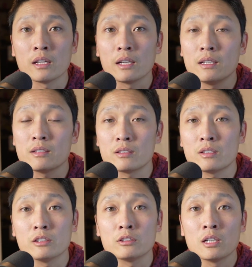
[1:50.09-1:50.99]
It is
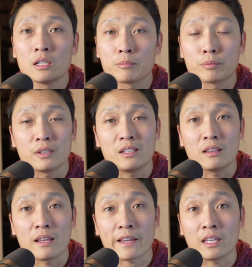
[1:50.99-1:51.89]
still pretty
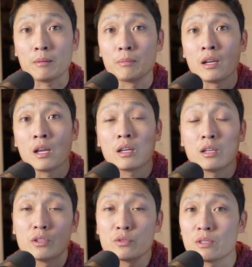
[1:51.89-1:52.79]
lacking, but
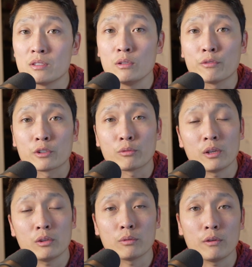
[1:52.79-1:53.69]
here's what's new for
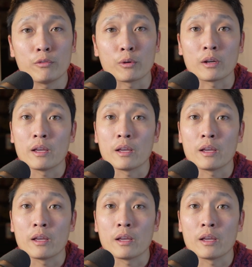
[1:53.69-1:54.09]
2024.